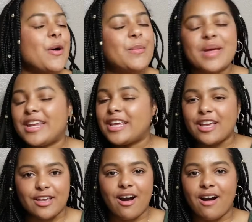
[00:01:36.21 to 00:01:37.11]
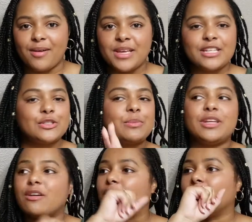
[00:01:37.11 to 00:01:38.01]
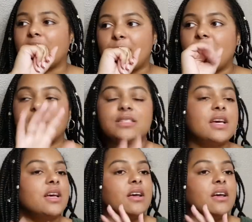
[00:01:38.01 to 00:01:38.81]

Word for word: many of y'all so many y'all grandmas